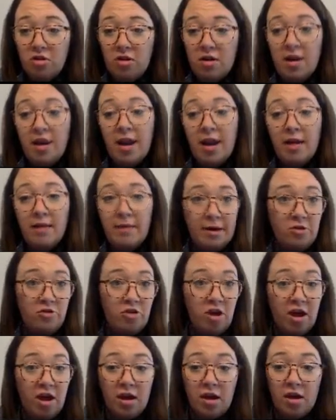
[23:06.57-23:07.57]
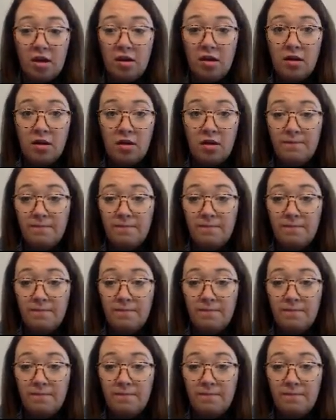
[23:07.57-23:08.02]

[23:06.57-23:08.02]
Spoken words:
And now I'm going to drag it in.